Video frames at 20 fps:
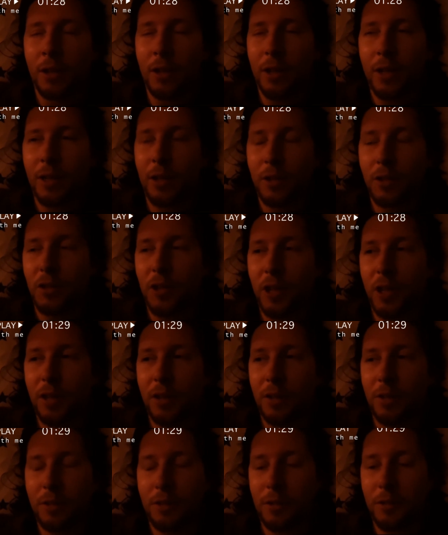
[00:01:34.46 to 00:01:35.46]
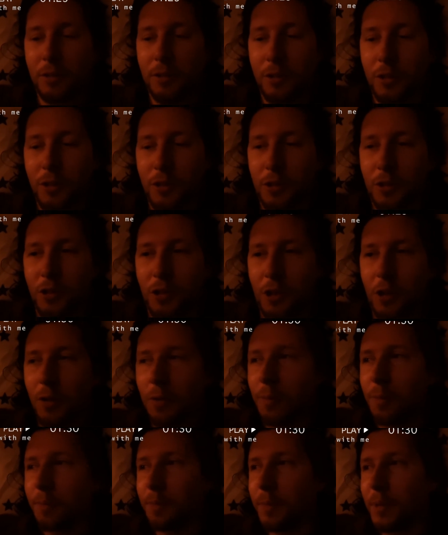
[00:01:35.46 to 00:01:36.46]
And I was like, you know,
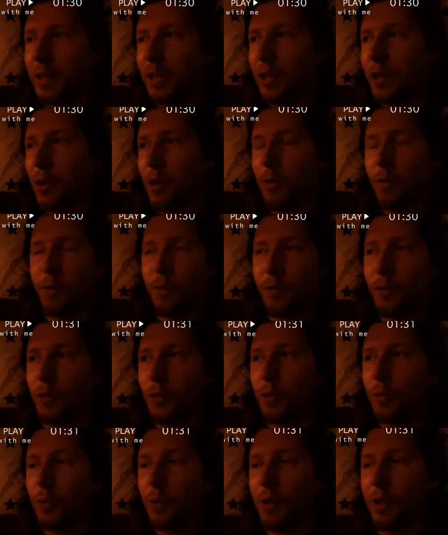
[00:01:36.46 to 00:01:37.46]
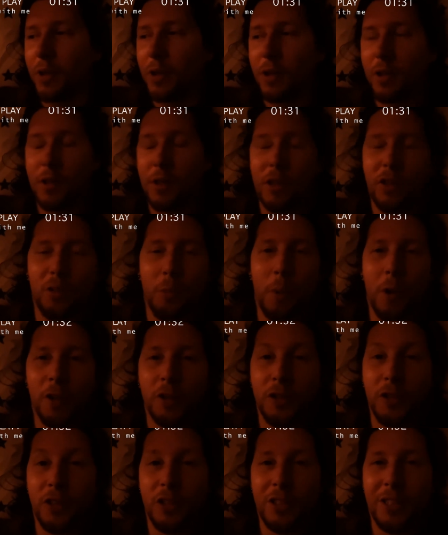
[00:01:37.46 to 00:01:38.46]
been going through these
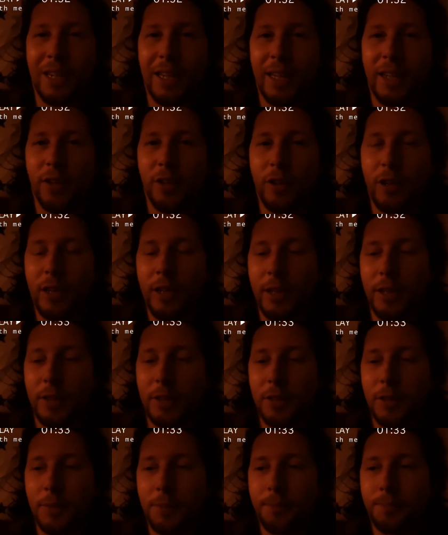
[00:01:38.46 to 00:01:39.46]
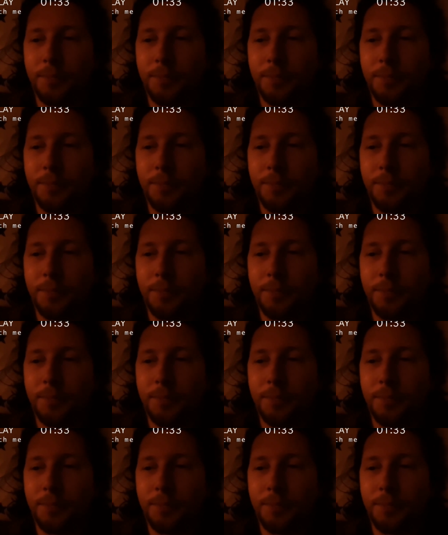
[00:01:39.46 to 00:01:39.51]
emotions and clearing, and